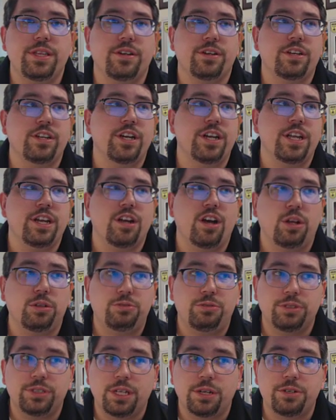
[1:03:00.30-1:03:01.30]
They're going to need
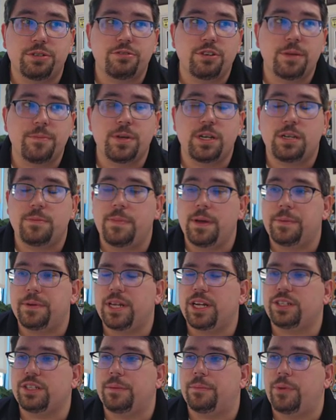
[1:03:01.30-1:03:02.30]
ultrasound treatment to
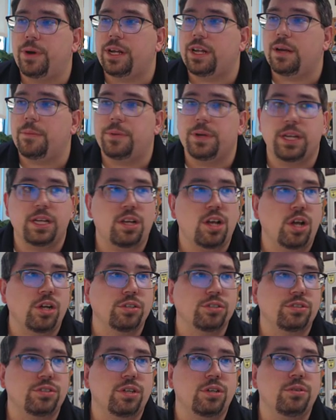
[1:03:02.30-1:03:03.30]
potentially break up any
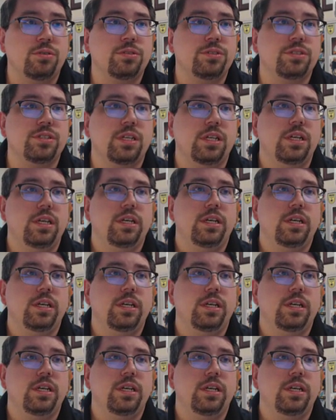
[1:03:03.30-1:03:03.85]
gallstones.